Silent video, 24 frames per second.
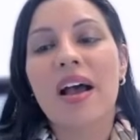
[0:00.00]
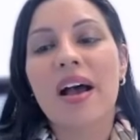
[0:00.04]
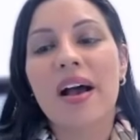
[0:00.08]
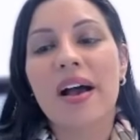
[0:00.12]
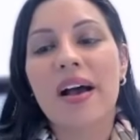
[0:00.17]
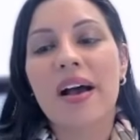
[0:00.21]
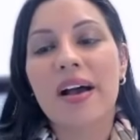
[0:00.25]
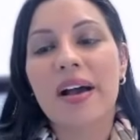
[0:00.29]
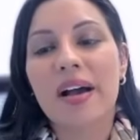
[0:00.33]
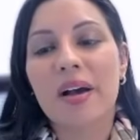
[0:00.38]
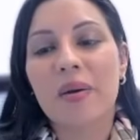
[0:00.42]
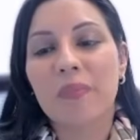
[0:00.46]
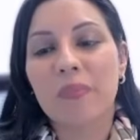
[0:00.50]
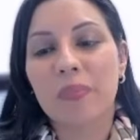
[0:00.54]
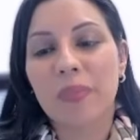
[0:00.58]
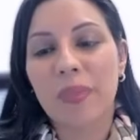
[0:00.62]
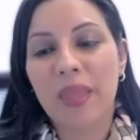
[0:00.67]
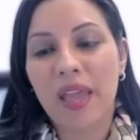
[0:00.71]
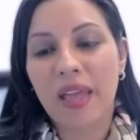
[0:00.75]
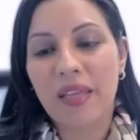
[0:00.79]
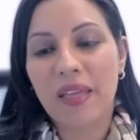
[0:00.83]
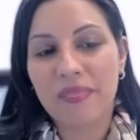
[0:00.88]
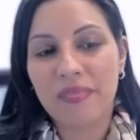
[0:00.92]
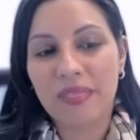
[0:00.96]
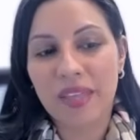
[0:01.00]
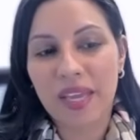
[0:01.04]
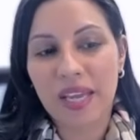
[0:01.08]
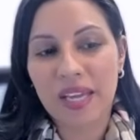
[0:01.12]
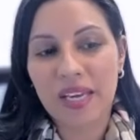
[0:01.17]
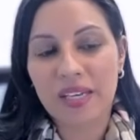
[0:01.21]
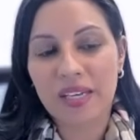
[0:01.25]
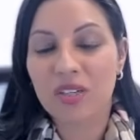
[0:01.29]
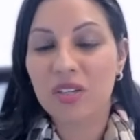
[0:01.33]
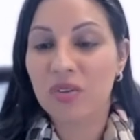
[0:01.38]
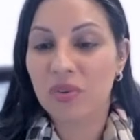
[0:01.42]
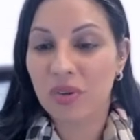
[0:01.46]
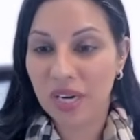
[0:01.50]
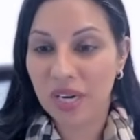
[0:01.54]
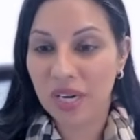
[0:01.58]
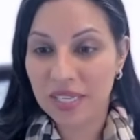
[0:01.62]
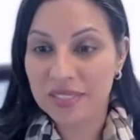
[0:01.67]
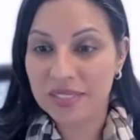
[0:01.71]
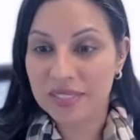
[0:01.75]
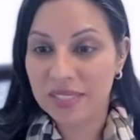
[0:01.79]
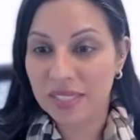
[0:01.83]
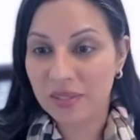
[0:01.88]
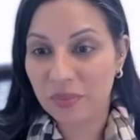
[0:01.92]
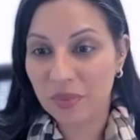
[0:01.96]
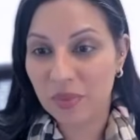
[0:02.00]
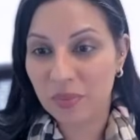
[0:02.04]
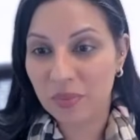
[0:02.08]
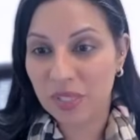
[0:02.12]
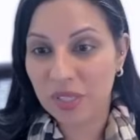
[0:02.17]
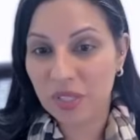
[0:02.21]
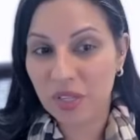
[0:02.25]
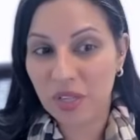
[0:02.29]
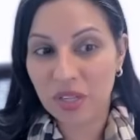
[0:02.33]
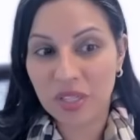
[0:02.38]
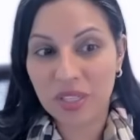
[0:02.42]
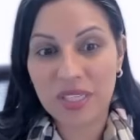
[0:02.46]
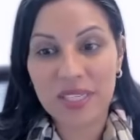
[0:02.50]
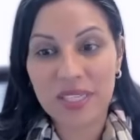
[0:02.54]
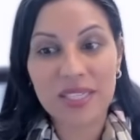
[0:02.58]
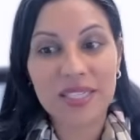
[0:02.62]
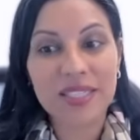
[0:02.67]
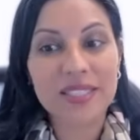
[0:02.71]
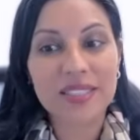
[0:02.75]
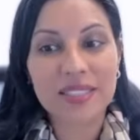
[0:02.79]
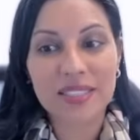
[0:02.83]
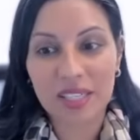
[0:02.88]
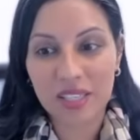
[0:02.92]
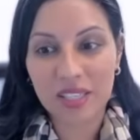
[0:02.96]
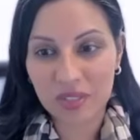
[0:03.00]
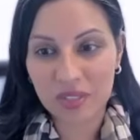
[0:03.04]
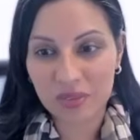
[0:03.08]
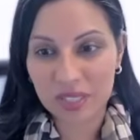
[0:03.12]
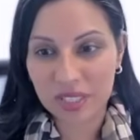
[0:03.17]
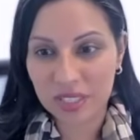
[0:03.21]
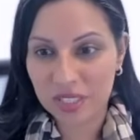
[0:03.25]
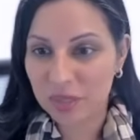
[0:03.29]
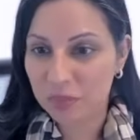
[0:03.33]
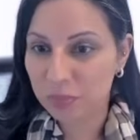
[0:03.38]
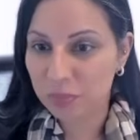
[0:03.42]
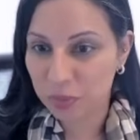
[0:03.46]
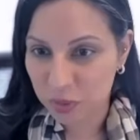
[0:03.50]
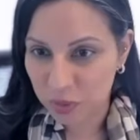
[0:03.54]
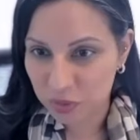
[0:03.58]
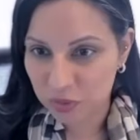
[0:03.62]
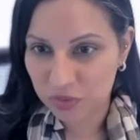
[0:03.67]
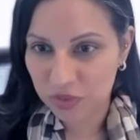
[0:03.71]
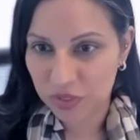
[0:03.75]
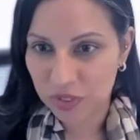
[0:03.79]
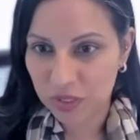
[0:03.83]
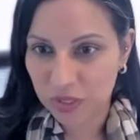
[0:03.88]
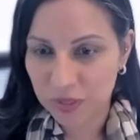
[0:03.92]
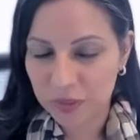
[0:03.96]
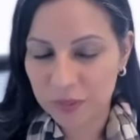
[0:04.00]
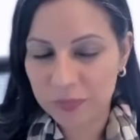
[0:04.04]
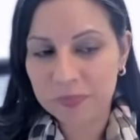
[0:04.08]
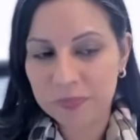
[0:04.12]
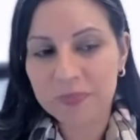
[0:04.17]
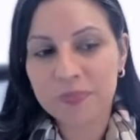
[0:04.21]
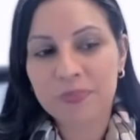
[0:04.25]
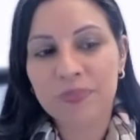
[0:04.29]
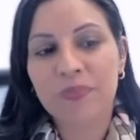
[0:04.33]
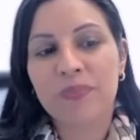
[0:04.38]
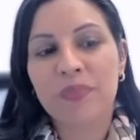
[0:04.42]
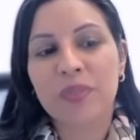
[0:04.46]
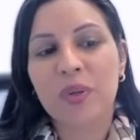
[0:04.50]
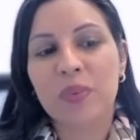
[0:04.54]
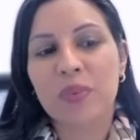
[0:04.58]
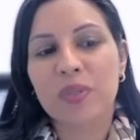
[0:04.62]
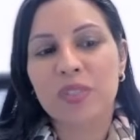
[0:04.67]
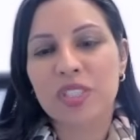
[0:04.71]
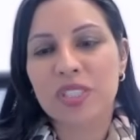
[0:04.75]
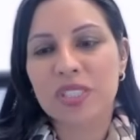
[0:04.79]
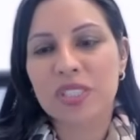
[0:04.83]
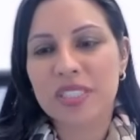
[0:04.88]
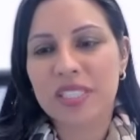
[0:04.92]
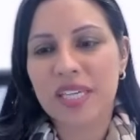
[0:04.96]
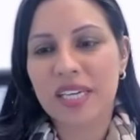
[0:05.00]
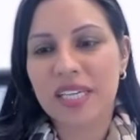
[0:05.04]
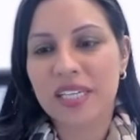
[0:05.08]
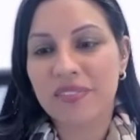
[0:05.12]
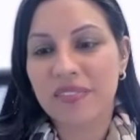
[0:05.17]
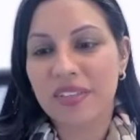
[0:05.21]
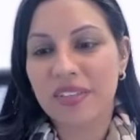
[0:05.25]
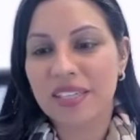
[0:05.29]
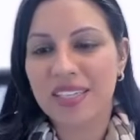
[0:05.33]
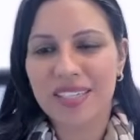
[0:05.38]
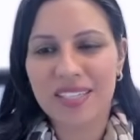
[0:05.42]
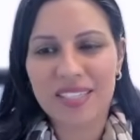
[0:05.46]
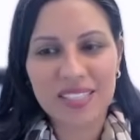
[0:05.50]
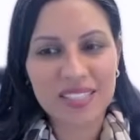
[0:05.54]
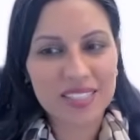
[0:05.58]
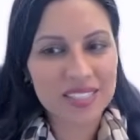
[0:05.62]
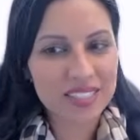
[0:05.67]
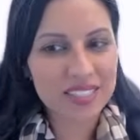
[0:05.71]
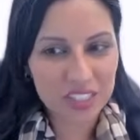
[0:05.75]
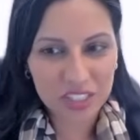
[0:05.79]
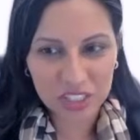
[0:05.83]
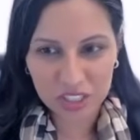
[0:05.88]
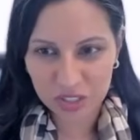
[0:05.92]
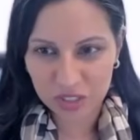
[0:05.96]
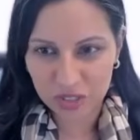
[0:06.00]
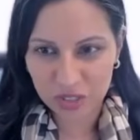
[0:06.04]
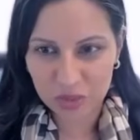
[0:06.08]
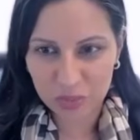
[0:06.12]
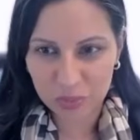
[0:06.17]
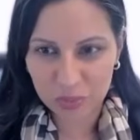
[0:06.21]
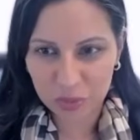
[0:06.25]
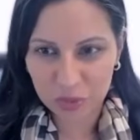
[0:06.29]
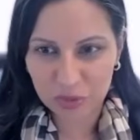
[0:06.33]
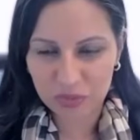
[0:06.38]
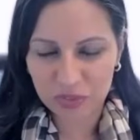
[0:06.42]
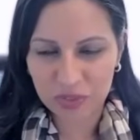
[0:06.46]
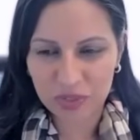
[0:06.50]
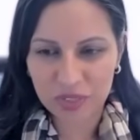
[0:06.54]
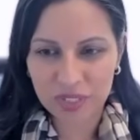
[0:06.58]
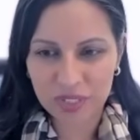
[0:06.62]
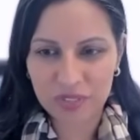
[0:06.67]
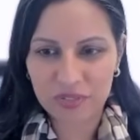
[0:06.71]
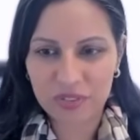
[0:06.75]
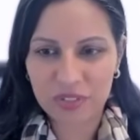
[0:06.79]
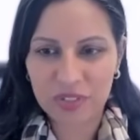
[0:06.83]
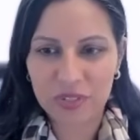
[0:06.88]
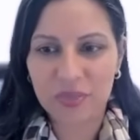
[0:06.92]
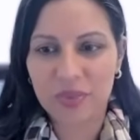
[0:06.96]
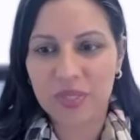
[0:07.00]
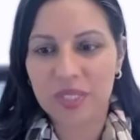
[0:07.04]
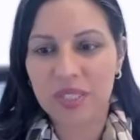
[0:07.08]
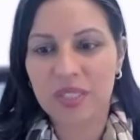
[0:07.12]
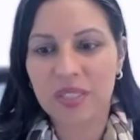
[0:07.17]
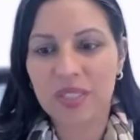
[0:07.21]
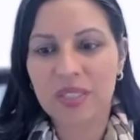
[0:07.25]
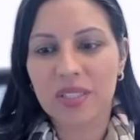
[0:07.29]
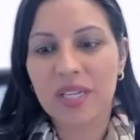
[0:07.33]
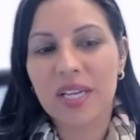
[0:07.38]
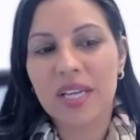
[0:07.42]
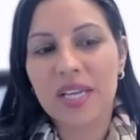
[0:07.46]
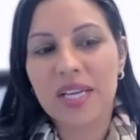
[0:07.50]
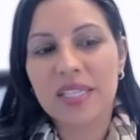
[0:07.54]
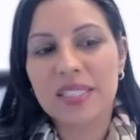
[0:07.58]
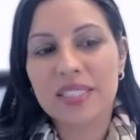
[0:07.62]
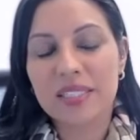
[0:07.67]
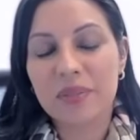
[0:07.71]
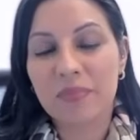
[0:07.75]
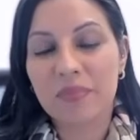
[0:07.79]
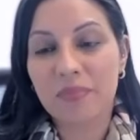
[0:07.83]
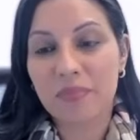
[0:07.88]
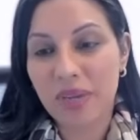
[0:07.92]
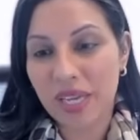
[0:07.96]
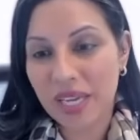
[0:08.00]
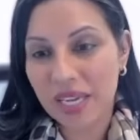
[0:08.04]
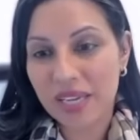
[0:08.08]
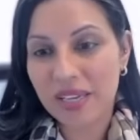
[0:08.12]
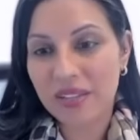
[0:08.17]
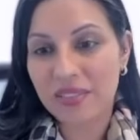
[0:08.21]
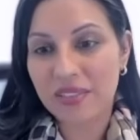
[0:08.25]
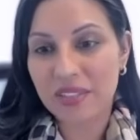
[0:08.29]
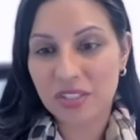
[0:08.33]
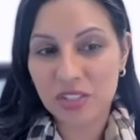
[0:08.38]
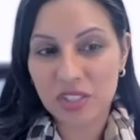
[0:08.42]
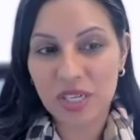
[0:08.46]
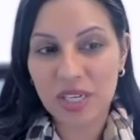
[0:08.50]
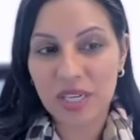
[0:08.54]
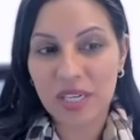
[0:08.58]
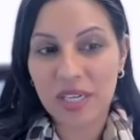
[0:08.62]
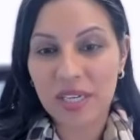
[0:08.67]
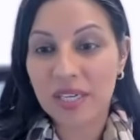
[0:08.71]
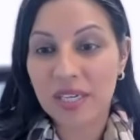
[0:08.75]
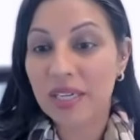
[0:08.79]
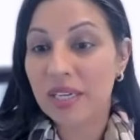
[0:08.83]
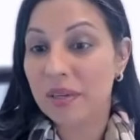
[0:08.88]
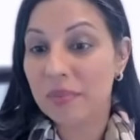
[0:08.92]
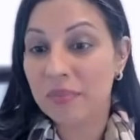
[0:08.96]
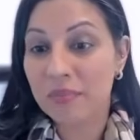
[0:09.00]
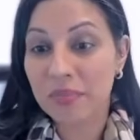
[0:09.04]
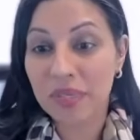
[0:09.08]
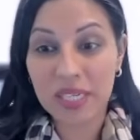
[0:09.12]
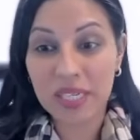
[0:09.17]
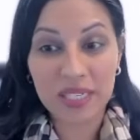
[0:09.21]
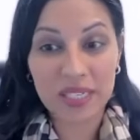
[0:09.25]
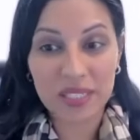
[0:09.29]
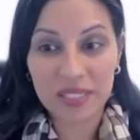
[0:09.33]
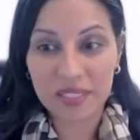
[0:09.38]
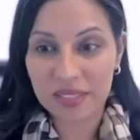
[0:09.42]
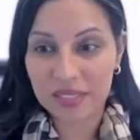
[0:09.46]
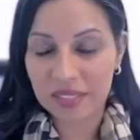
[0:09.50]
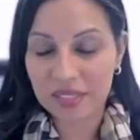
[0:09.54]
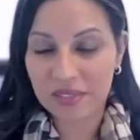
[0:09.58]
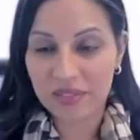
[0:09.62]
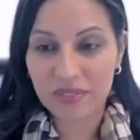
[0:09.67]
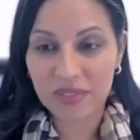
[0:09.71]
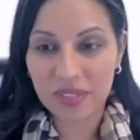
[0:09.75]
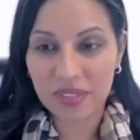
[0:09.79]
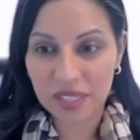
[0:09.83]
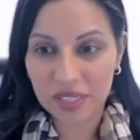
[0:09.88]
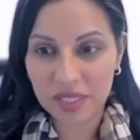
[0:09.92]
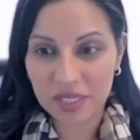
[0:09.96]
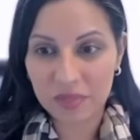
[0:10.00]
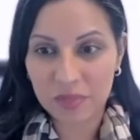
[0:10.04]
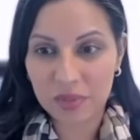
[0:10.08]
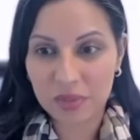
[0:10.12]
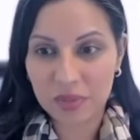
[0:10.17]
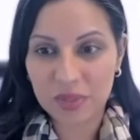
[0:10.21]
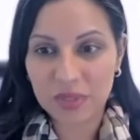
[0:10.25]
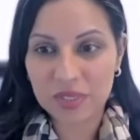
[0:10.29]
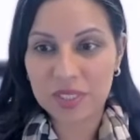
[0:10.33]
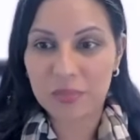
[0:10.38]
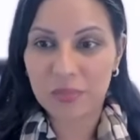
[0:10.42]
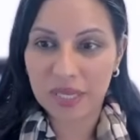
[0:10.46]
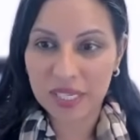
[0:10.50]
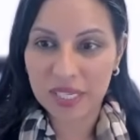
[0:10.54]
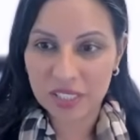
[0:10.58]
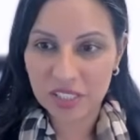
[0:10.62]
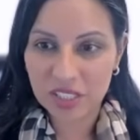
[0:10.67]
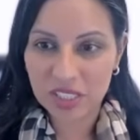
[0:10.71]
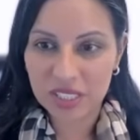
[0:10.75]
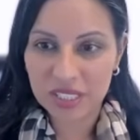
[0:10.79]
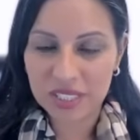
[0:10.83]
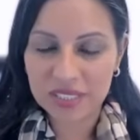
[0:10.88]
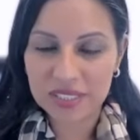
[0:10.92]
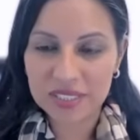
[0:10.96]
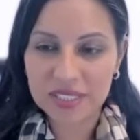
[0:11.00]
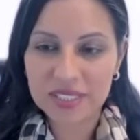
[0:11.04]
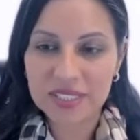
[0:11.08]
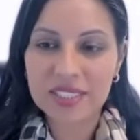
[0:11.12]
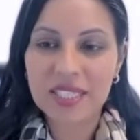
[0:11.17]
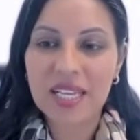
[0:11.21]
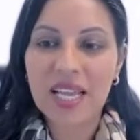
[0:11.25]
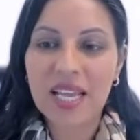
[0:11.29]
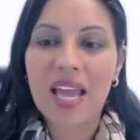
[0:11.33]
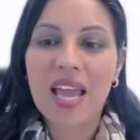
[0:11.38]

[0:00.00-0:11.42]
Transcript: and then grant what we call an accelerated approval, which is kind of like a conditional approval, if you will, to make the drug immediately available to patients,